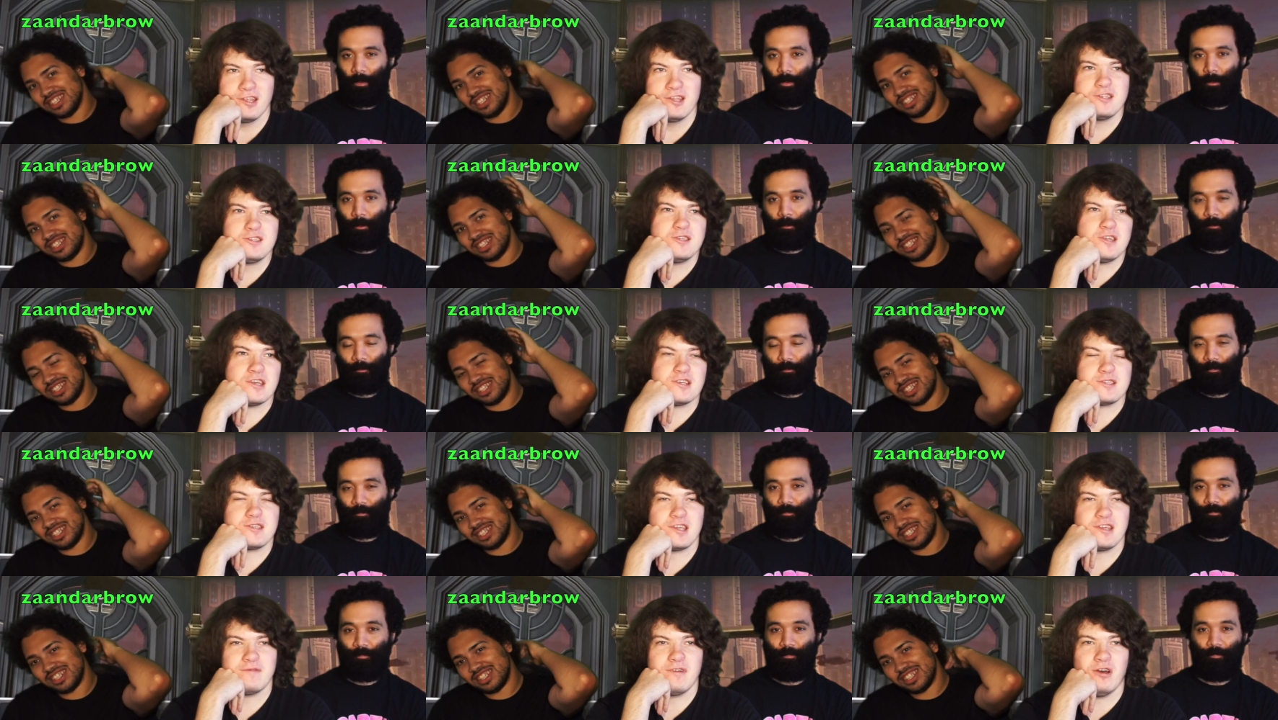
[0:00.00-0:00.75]
Speaker 1: Stay
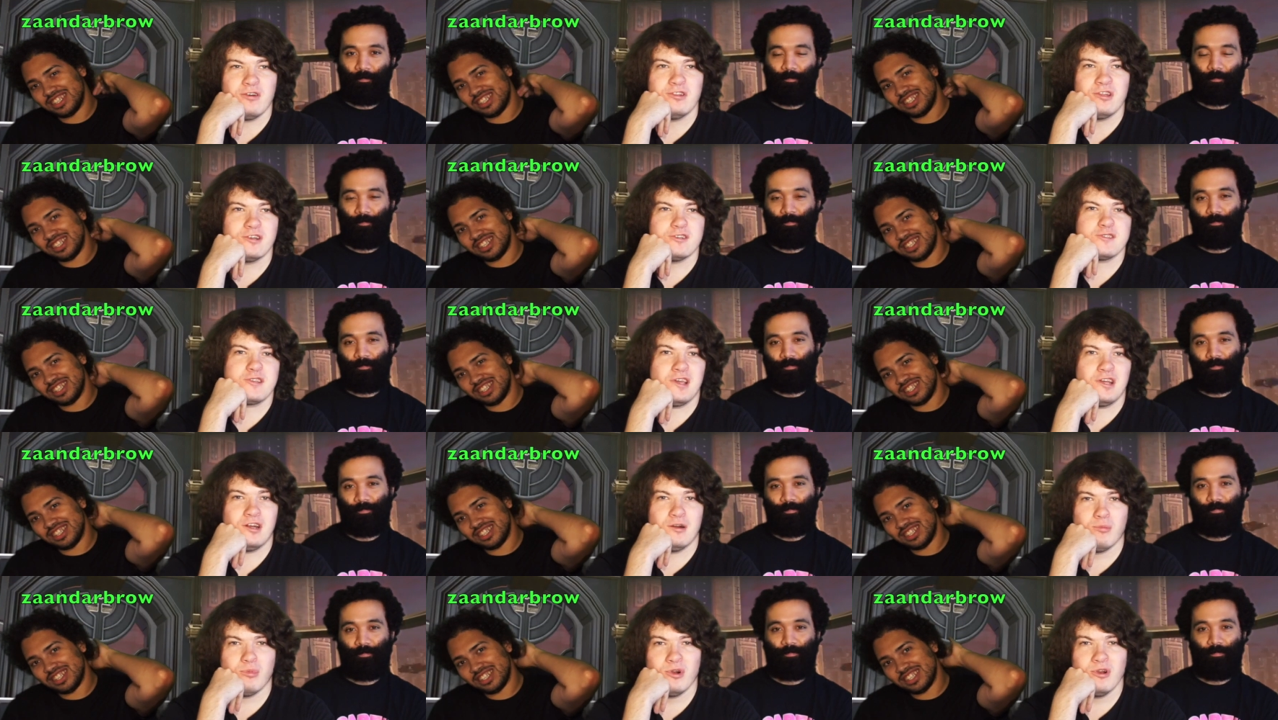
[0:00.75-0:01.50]
safe out there,
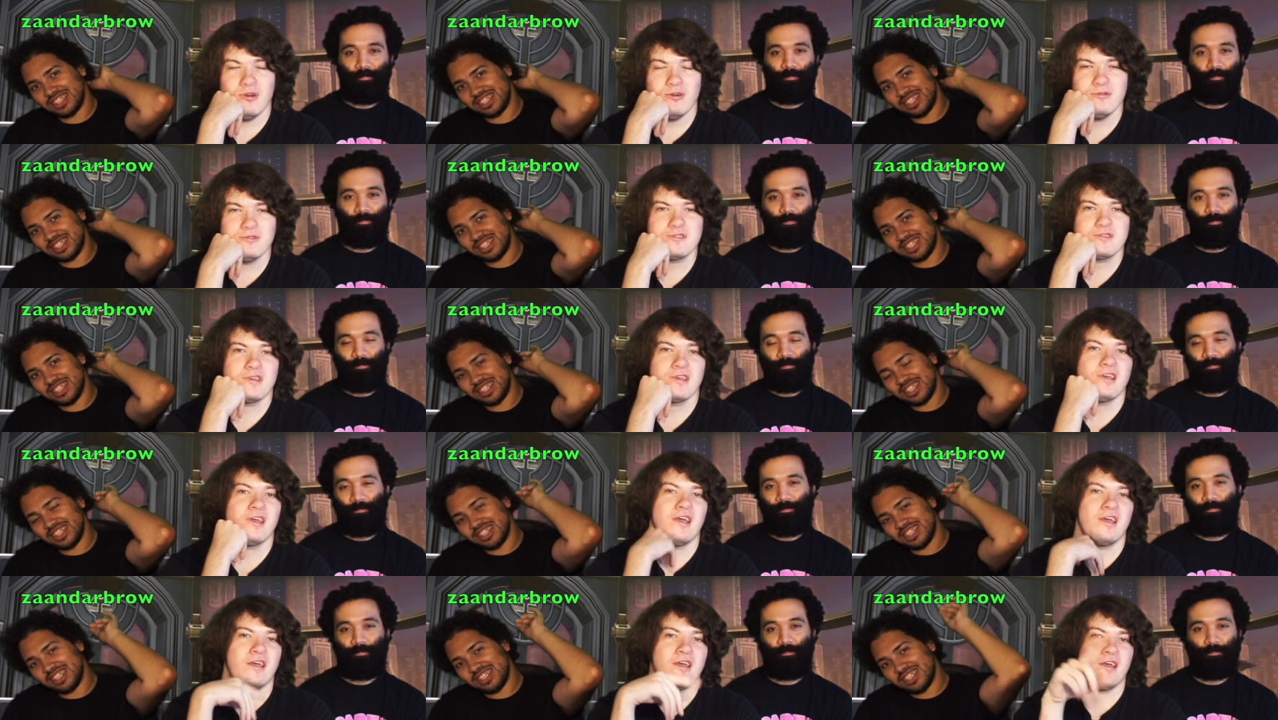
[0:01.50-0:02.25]
Zaandarbrow.
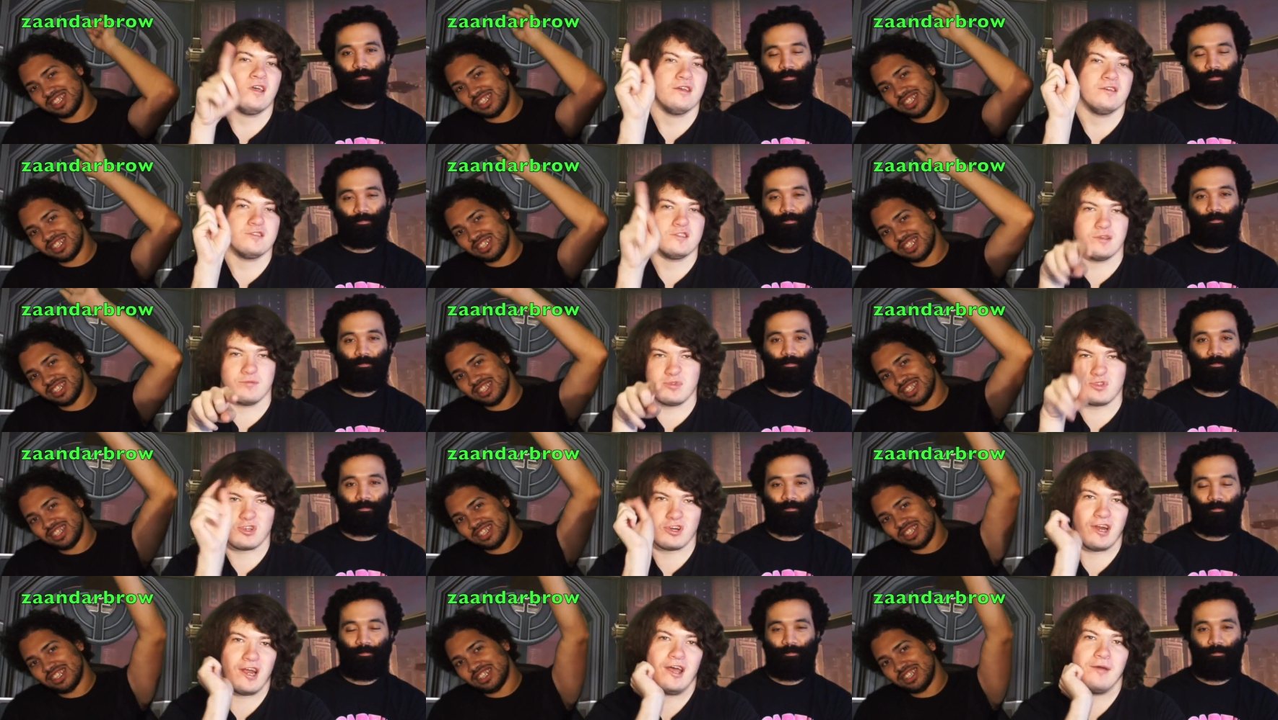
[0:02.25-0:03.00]

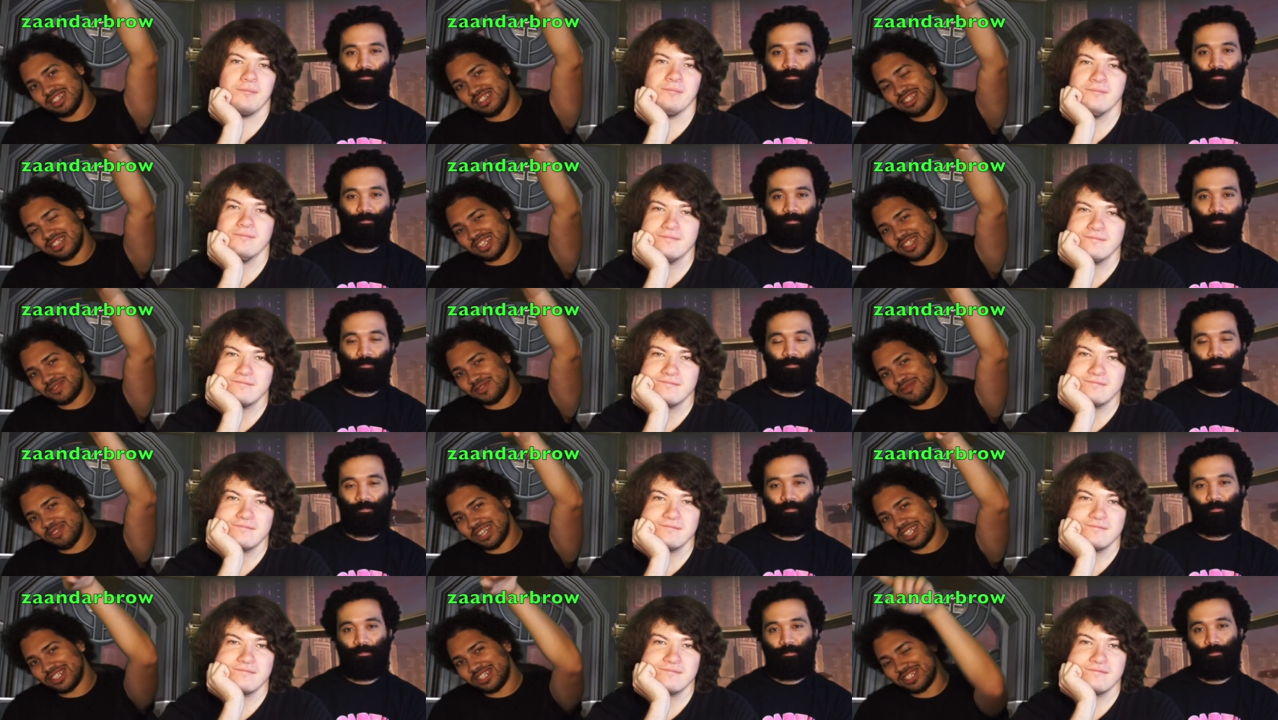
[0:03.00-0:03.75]
Subscribe. Thanks for
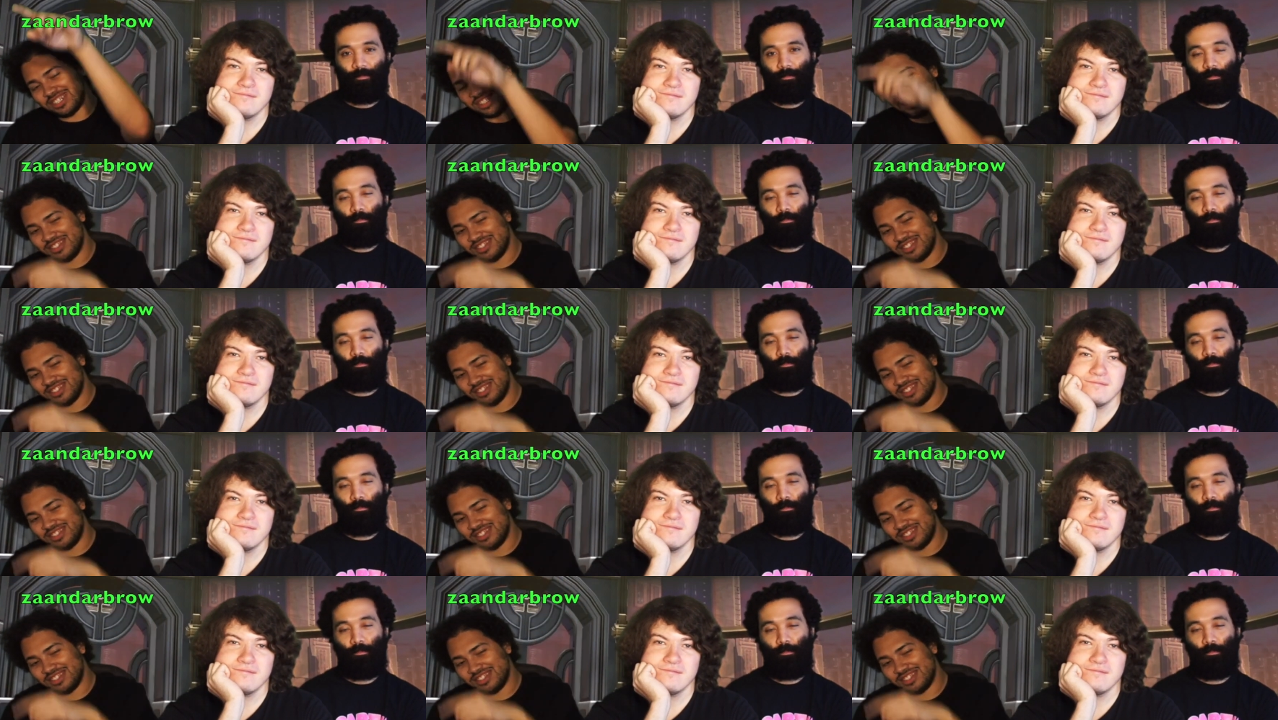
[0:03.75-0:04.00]
watching.